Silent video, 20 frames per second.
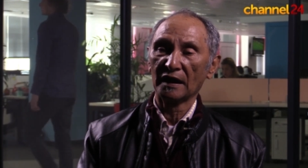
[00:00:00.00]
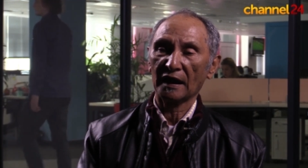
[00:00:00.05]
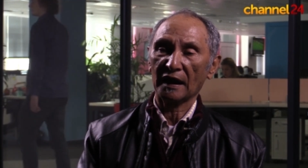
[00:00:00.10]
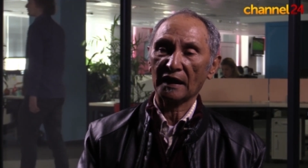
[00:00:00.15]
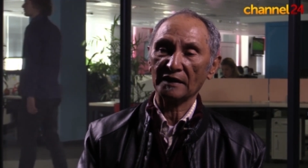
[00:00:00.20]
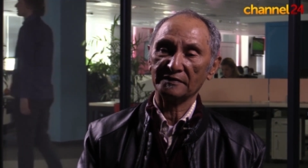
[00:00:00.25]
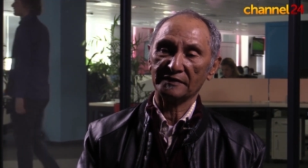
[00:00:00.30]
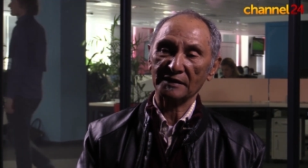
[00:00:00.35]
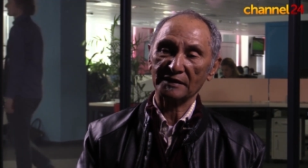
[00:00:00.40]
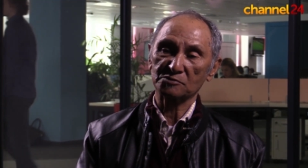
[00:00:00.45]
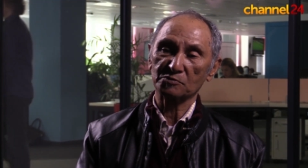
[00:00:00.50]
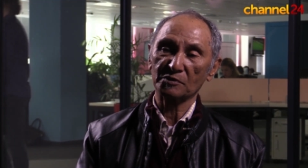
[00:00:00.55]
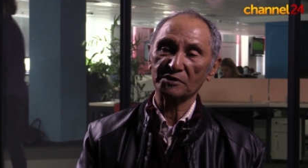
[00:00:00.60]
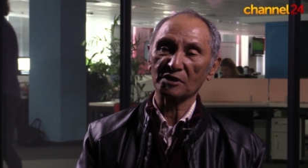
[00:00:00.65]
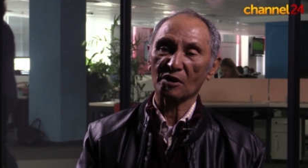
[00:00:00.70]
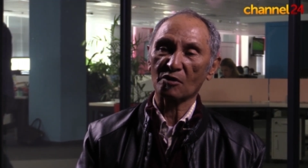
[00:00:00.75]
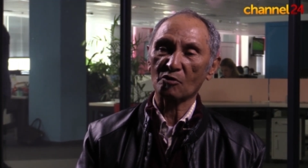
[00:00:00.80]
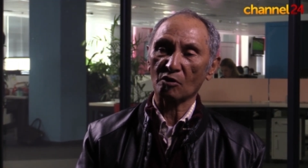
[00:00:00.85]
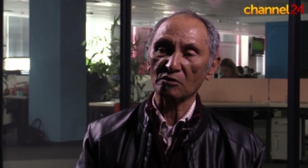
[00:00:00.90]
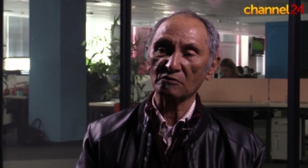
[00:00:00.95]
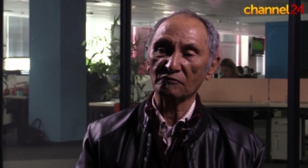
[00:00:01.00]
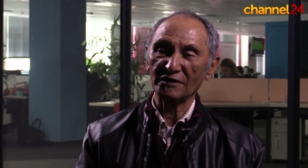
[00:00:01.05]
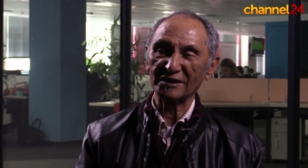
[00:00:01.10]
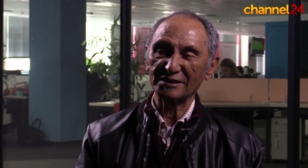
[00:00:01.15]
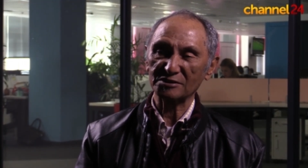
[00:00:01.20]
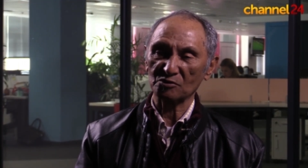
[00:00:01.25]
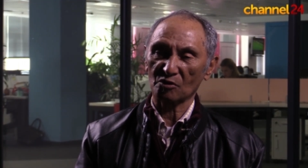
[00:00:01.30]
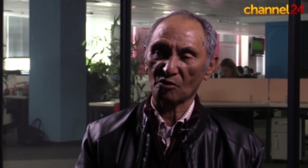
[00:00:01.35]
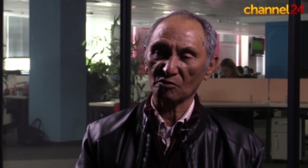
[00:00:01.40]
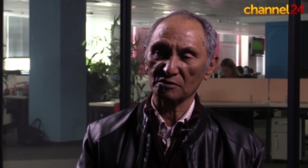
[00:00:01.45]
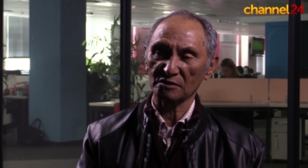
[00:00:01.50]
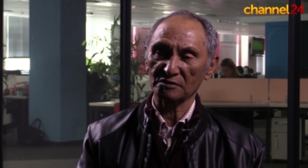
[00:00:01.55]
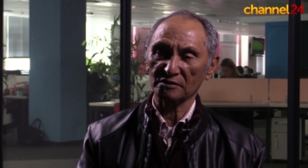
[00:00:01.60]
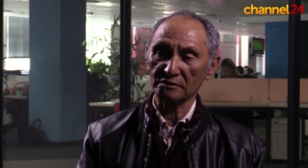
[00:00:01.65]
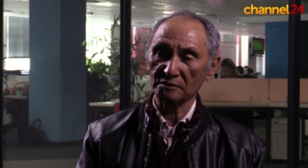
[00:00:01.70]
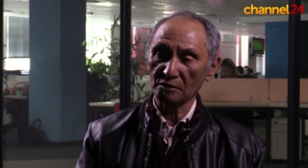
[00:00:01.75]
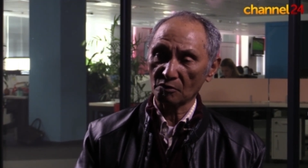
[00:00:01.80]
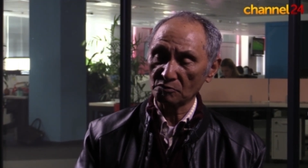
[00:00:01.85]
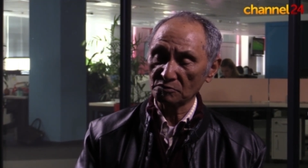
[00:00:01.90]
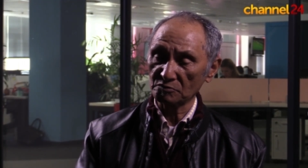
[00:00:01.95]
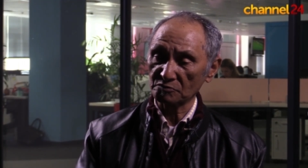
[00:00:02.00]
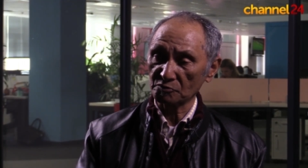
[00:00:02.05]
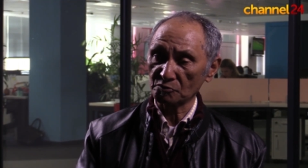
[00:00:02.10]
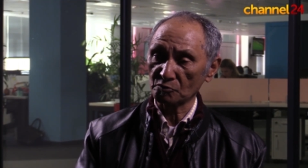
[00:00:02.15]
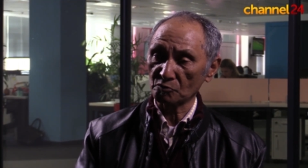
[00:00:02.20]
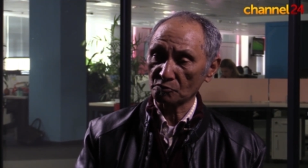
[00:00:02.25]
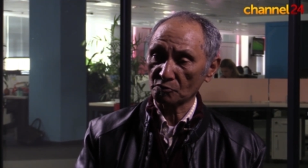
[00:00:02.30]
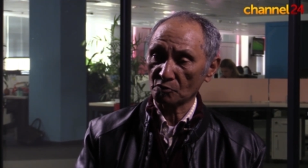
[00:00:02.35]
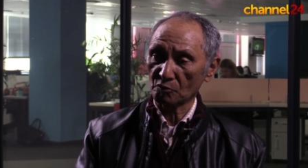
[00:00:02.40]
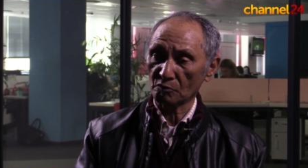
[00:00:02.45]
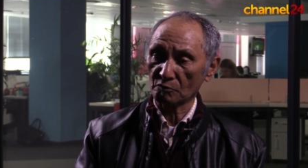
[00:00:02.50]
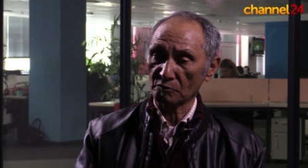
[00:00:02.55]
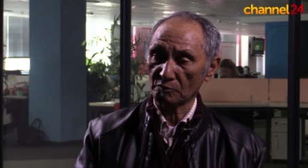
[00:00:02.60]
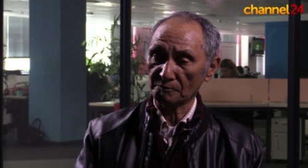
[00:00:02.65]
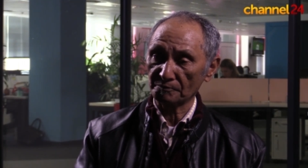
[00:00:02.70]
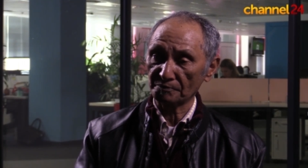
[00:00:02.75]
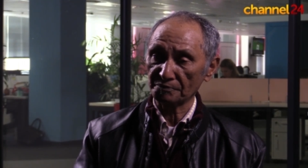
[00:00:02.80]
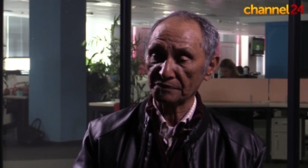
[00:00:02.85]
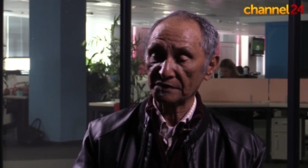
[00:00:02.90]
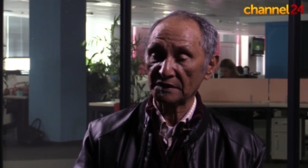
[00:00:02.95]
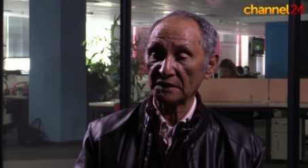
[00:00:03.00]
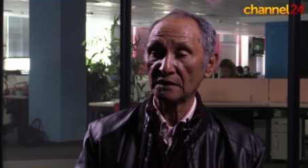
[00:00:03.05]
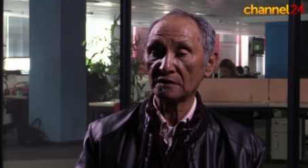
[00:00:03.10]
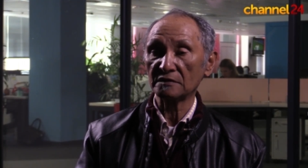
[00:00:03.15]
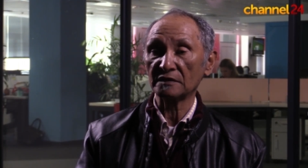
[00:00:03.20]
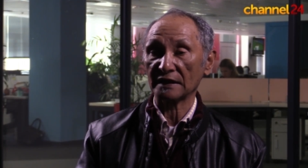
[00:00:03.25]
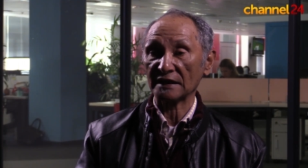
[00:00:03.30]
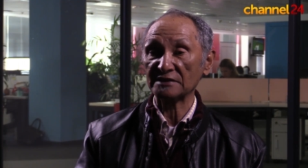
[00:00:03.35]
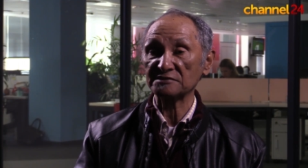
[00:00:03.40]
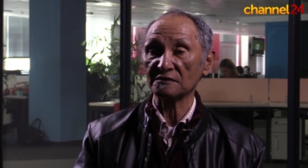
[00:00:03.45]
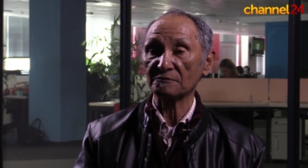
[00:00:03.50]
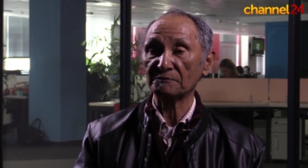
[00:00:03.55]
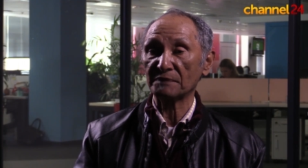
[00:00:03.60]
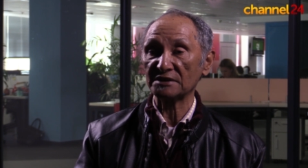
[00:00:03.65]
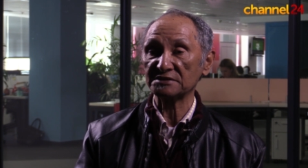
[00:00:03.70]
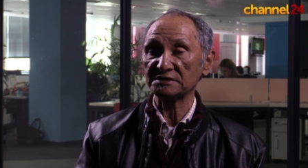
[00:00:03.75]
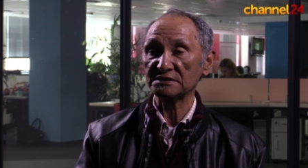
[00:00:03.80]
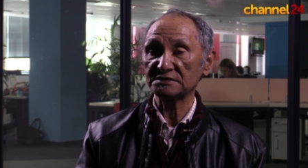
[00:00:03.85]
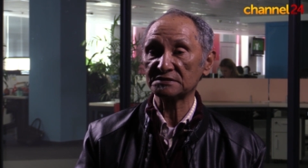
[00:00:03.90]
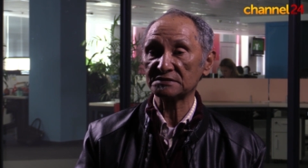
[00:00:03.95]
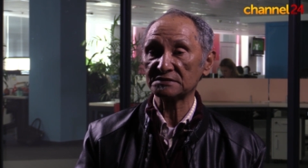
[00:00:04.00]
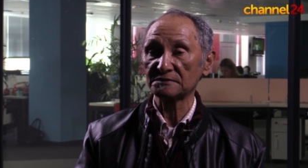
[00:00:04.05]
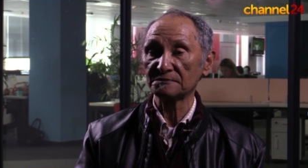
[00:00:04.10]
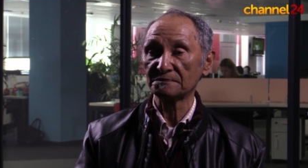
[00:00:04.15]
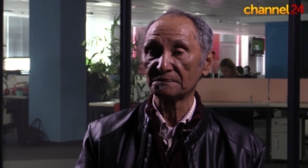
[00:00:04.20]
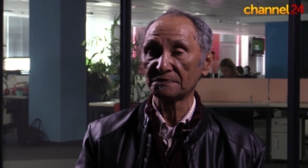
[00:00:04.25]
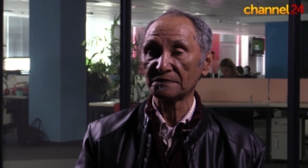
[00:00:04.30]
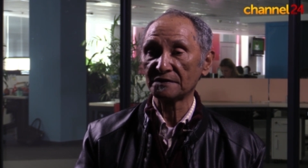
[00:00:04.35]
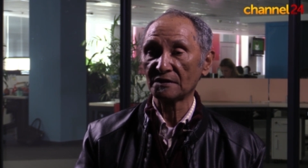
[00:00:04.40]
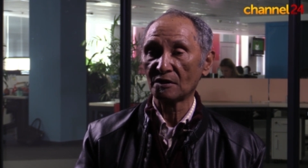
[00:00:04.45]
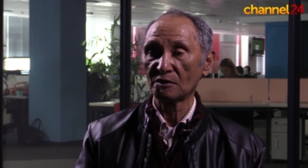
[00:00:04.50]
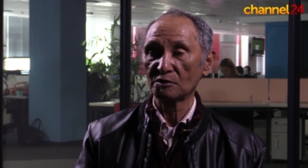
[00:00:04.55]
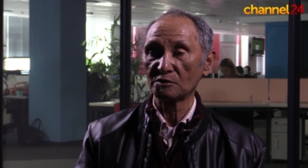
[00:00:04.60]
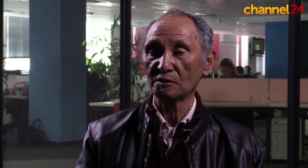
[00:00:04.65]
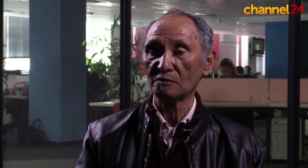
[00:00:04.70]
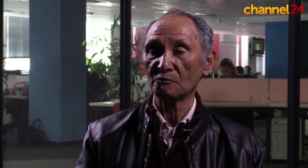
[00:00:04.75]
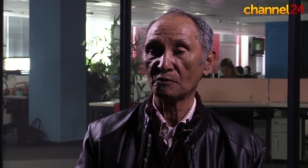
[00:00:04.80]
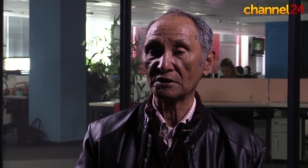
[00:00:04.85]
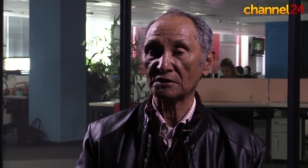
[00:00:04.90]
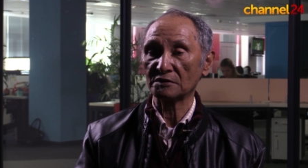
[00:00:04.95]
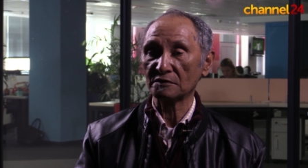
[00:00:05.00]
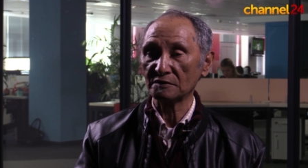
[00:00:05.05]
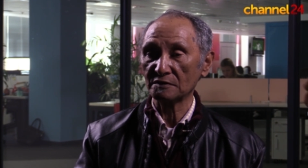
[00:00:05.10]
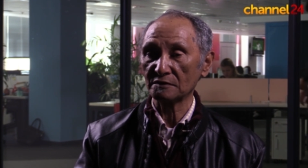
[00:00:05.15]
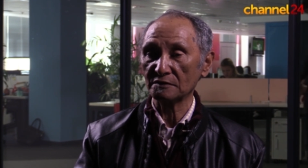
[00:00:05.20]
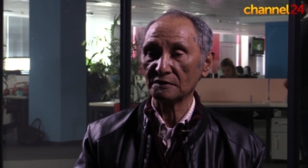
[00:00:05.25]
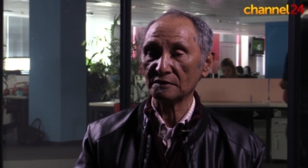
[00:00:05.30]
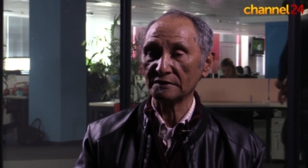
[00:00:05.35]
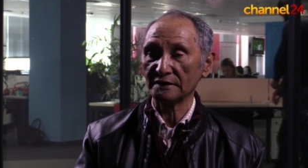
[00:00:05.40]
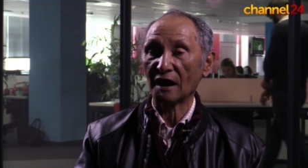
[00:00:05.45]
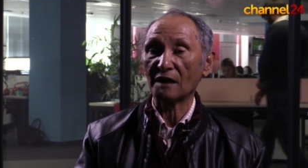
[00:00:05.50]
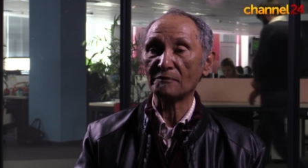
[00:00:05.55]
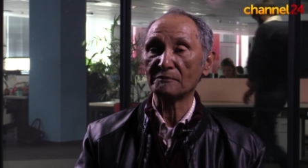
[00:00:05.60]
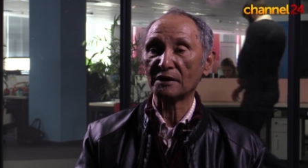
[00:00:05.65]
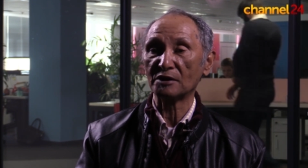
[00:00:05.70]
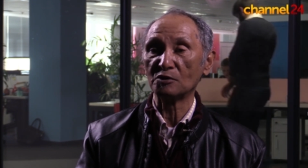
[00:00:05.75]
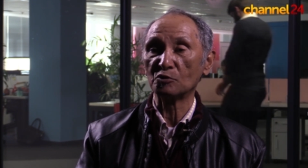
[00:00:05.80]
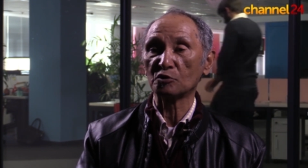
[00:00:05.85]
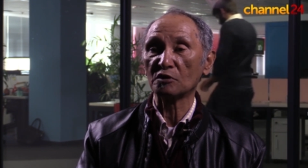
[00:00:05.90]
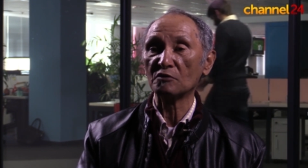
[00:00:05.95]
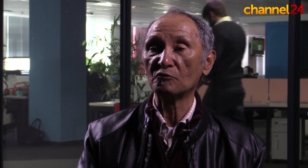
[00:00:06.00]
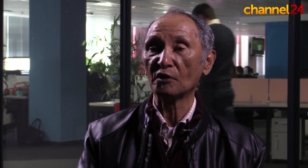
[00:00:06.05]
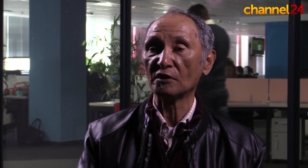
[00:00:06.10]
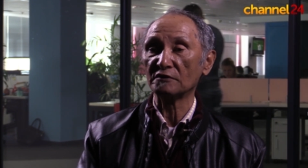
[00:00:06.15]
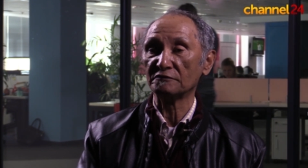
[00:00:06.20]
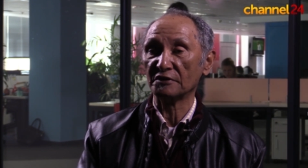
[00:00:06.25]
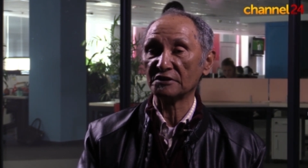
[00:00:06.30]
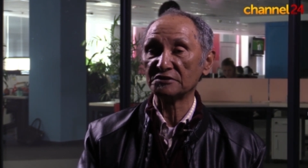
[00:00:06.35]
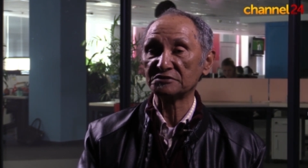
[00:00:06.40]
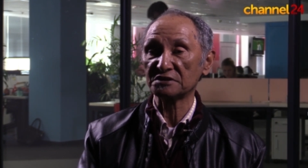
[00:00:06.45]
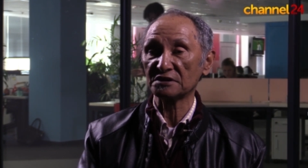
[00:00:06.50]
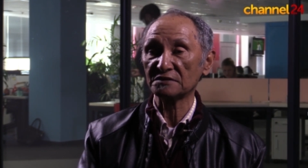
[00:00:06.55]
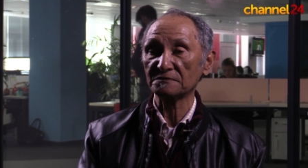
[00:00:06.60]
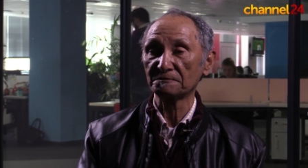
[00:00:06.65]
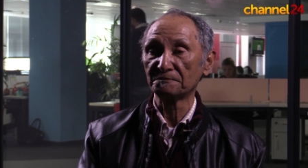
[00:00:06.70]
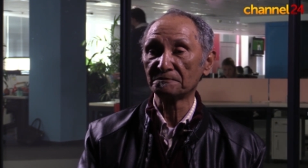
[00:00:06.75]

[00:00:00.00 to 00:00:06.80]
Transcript: And that's where the conflict started, you know, the rites of passage, when young men looking for adventure.